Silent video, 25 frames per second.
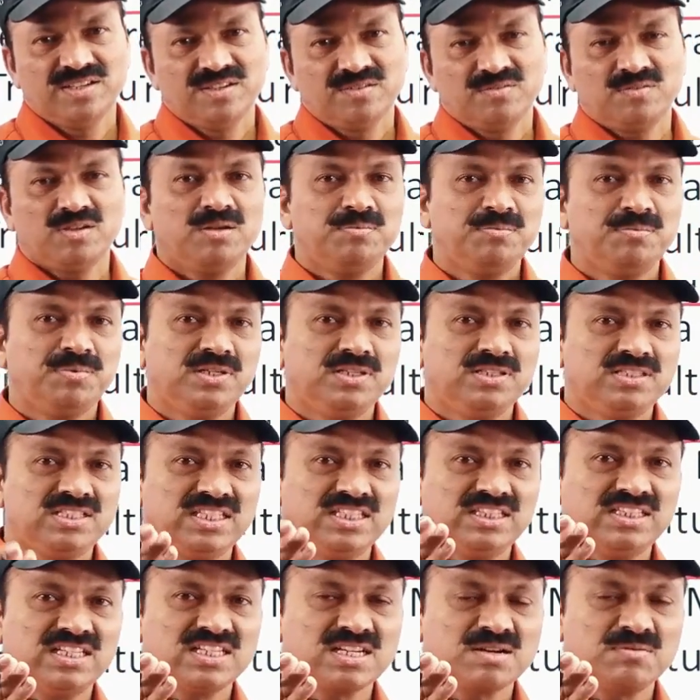Gollapudi
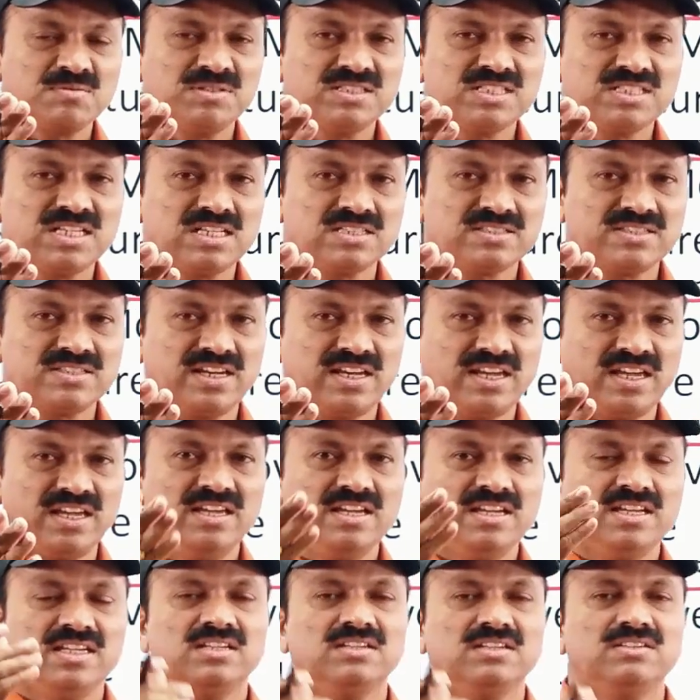Sitarama
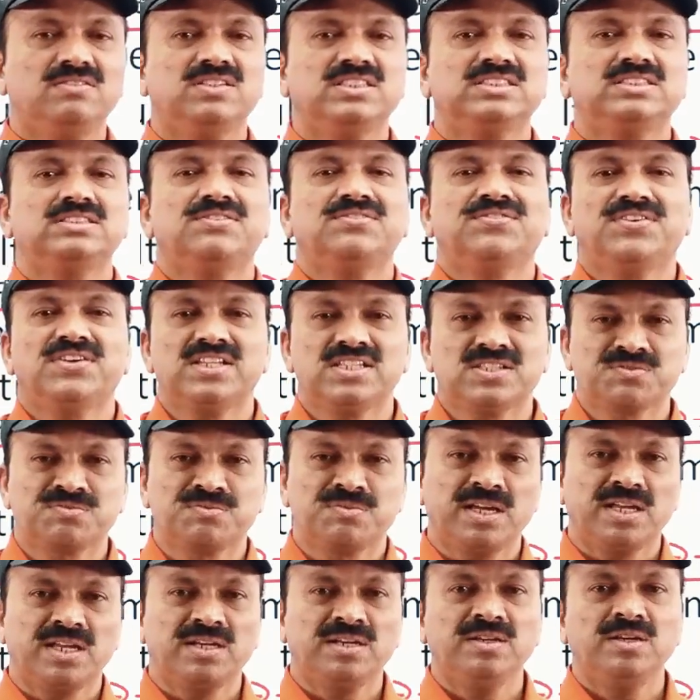Shastri, he was the first
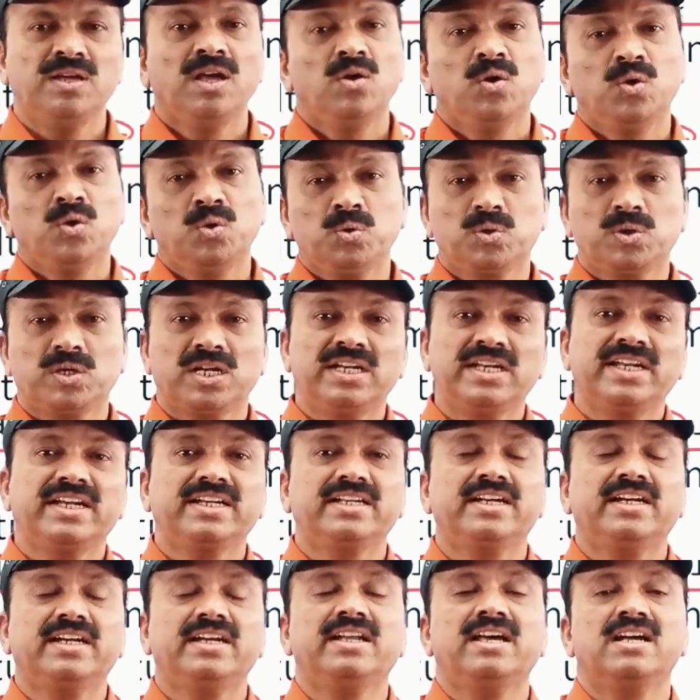one who
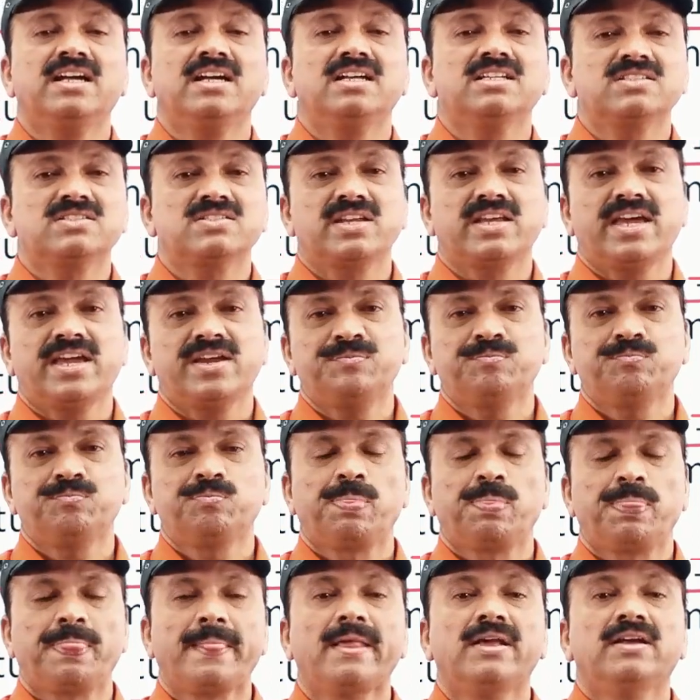conducted hunger strike.
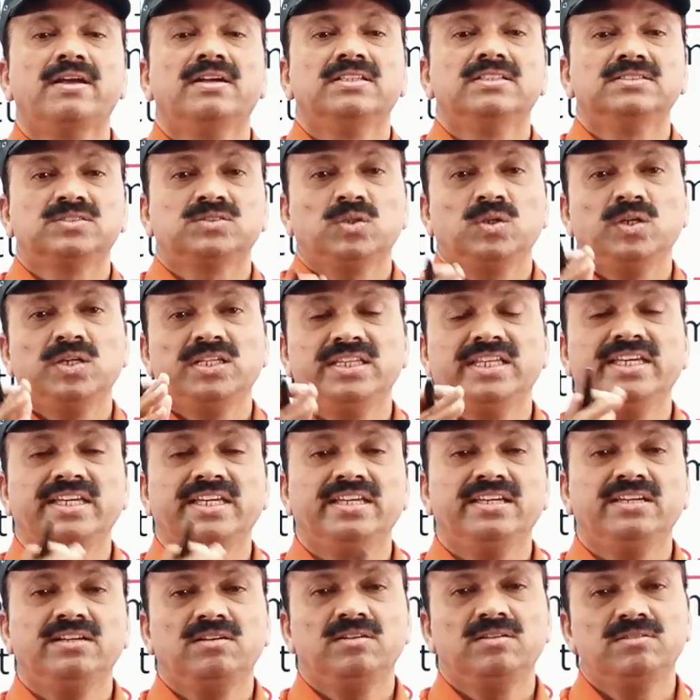So in the
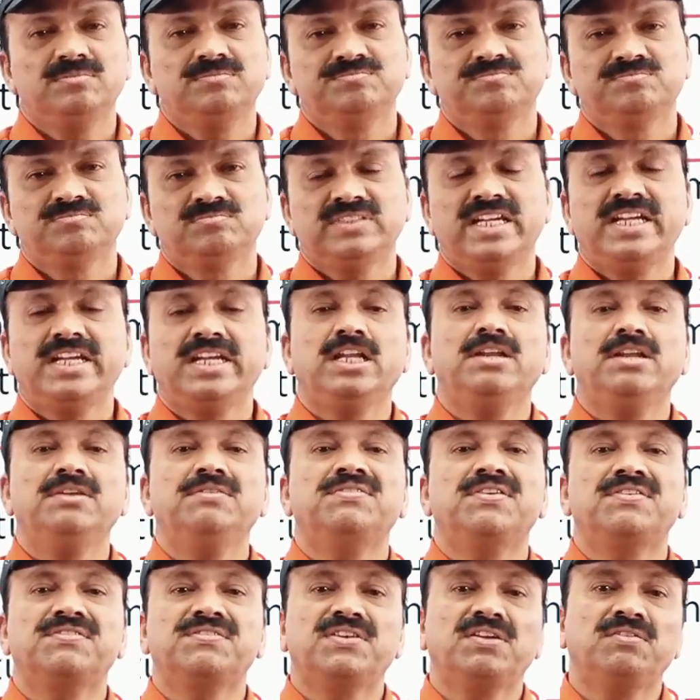year
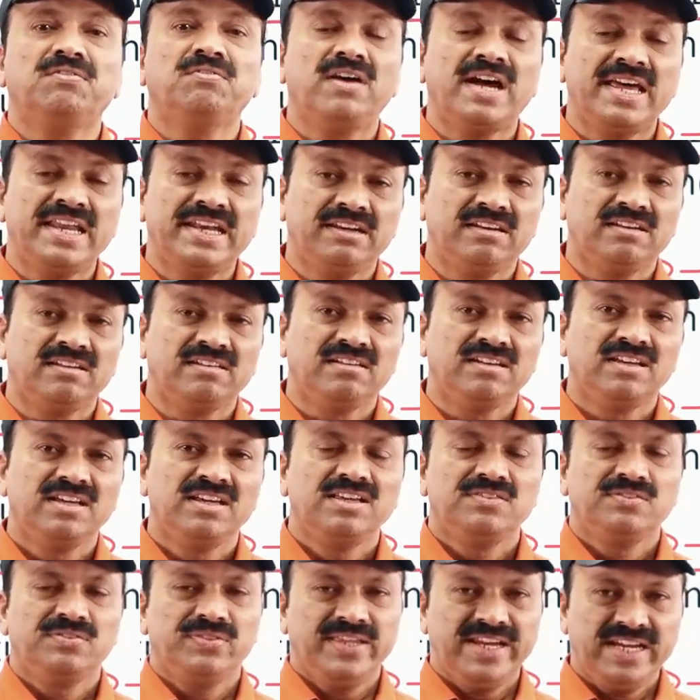
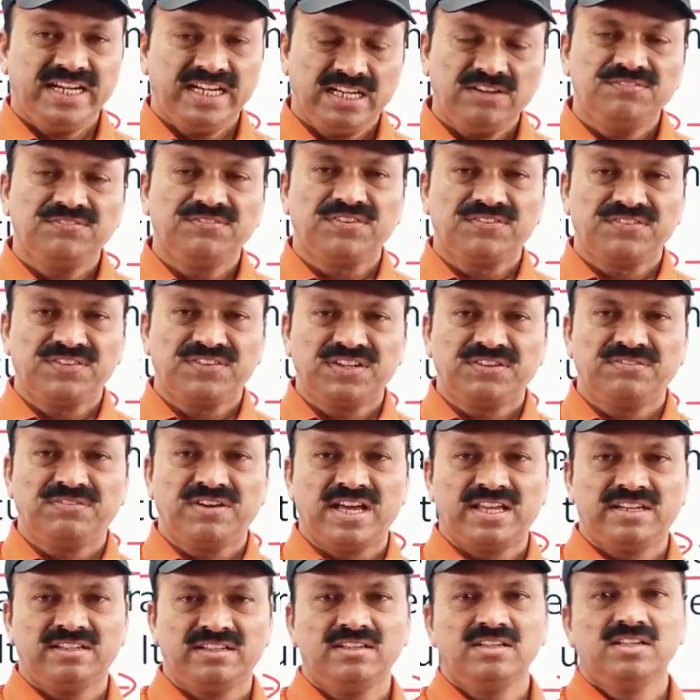
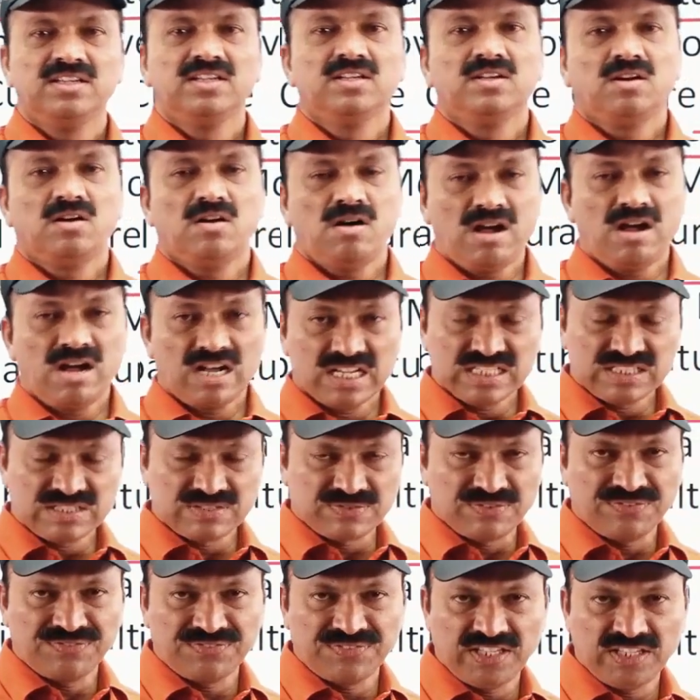1951, August
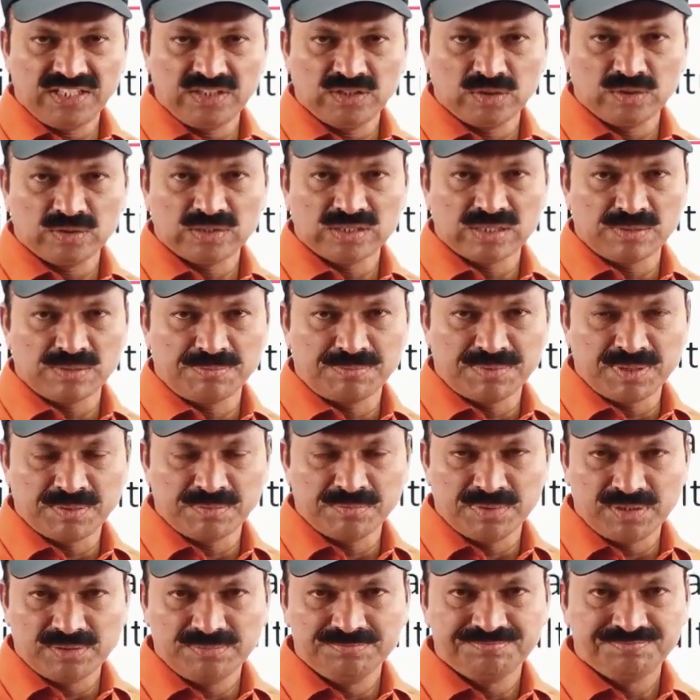15th to
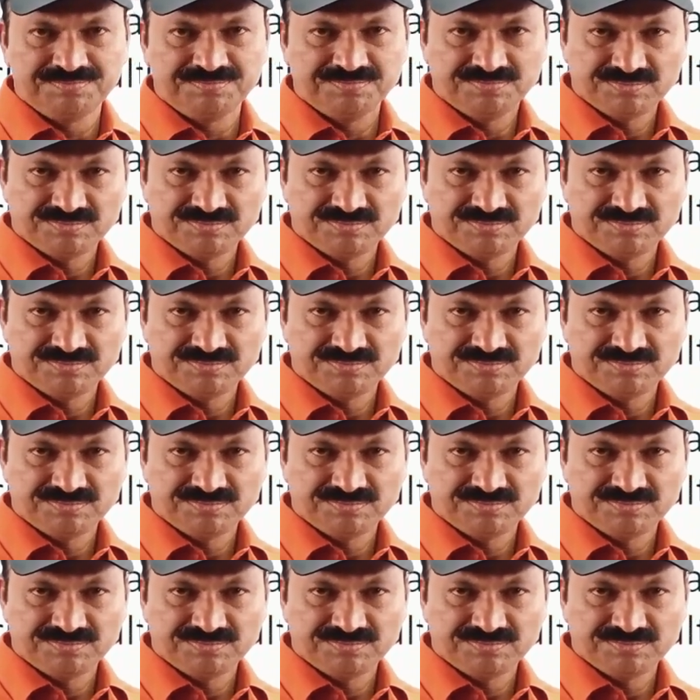September